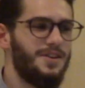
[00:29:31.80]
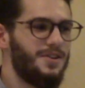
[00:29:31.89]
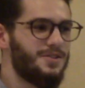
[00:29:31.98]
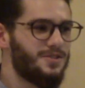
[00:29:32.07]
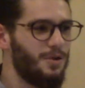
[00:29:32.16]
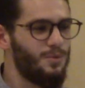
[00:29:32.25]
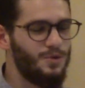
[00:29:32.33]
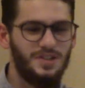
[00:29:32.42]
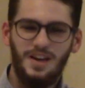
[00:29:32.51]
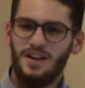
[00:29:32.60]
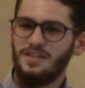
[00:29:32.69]
So
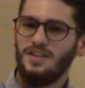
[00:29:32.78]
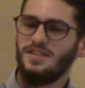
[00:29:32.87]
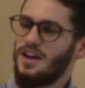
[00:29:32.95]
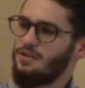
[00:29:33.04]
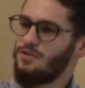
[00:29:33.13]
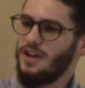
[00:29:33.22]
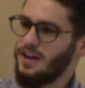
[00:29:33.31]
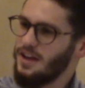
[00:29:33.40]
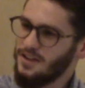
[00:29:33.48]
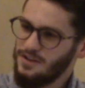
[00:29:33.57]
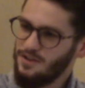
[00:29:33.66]
Musa tells Harun,
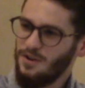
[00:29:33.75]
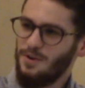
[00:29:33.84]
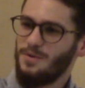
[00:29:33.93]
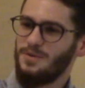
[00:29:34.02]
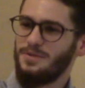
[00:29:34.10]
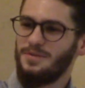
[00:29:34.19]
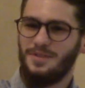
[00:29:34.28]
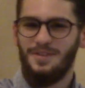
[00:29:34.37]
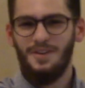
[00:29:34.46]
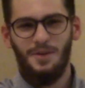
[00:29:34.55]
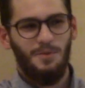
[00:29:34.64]
hey,
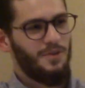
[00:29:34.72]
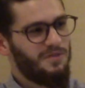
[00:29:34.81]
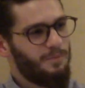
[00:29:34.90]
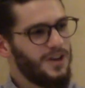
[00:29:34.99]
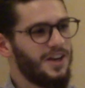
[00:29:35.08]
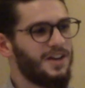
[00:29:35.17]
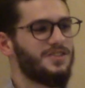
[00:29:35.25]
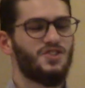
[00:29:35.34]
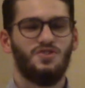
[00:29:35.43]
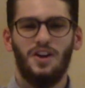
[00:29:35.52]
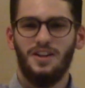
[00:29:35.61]
we've been
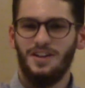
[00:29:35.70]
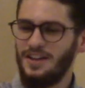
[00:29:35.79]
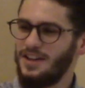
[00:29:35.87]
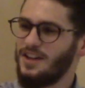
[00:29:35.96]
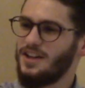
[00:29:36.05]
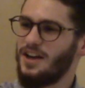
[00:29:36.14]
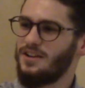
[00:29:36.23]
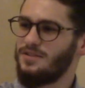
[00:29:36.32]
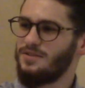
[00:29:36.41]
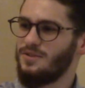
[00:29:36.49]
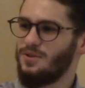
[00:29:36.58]
struggling
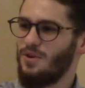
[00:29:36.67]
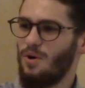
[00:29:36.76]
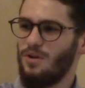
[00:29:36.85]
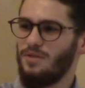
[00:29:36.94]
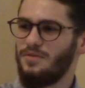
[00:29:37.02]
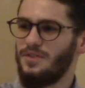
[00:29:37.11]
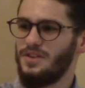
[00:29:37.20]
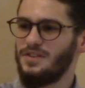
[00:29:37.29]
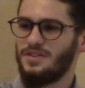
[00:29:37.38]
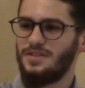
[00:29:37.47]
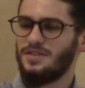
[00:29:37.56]
and, all of
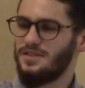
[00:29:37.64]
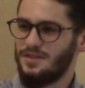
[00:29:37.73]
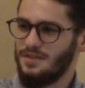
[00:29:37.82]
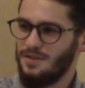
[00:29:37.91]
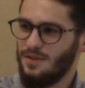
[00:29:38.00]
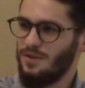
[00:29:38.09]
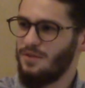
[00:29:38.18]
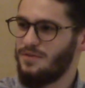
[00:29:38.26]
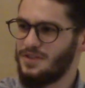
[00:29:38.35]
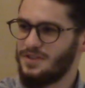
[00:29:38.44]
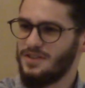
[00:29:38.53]
this
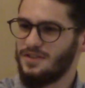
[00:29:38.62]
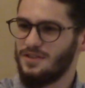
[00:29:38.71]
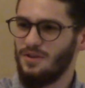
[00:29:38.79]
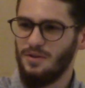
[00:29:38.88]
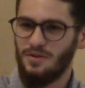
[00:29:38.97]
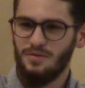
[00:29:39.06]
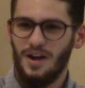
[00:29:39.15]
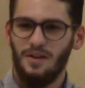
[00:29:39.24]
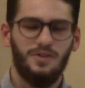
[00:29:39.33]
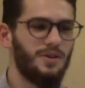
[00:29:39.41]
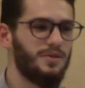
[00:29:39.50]
is going
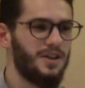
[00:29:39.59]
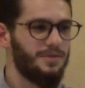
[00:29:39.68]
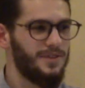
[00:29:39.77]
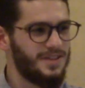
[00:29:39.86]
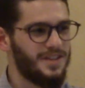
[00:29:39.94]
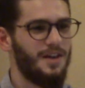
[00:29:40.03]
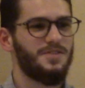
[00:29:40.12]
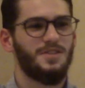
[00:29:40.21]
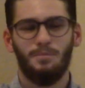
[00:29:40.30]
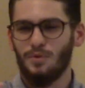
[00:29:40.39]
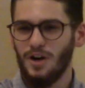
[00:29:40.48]
around in our life. Let's have
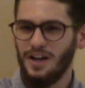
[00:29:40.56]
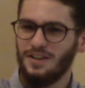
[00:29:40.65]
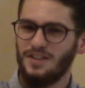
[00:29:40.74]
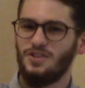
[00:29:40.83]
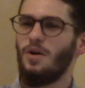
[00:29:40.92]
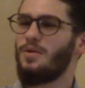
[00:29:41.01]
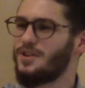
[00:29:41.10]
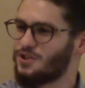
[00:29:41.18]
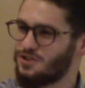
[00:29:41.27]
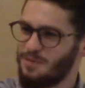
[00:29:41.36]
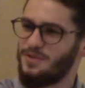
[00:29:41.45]
some break. Let's go on a
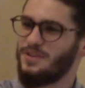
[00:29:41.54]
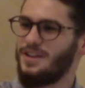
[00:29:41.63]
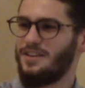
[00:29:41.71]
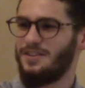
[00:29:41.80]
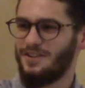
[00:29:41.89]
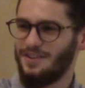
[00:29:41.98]
trip together.